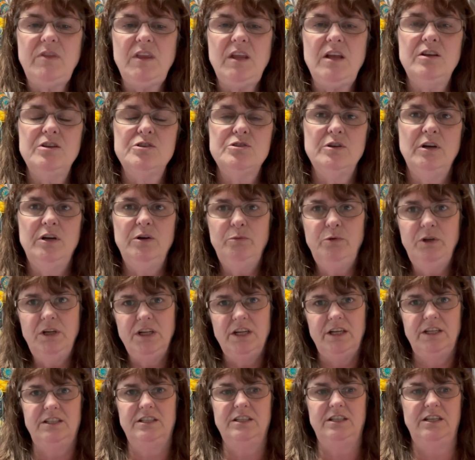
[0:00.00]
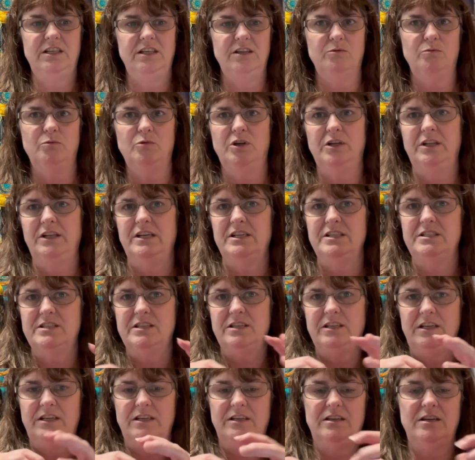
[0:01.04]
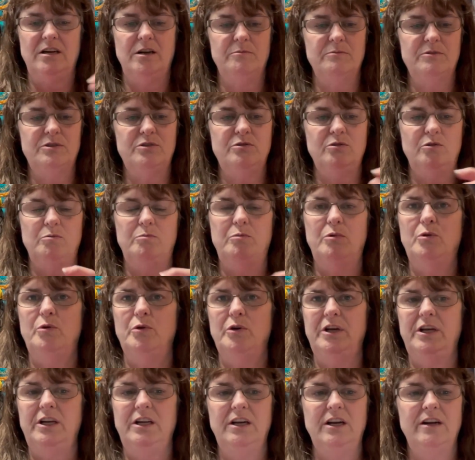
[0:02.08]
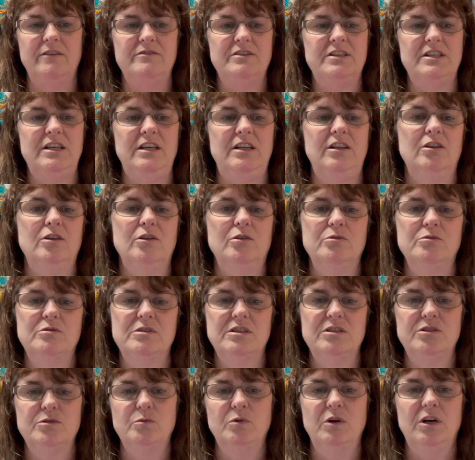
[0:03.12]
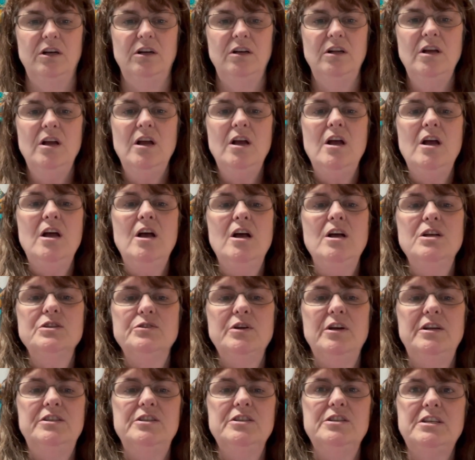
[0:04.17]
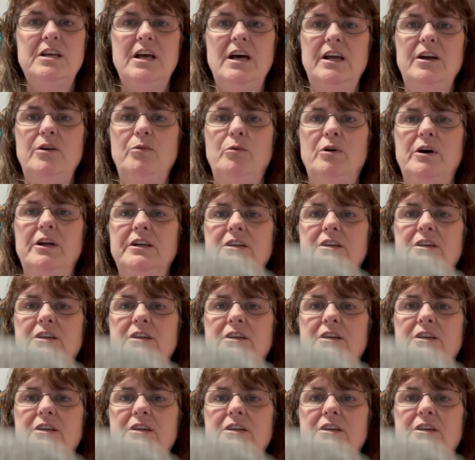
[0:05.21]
So I would like to get one that comes to a point, and I've seen those as well. So I just kind of wanted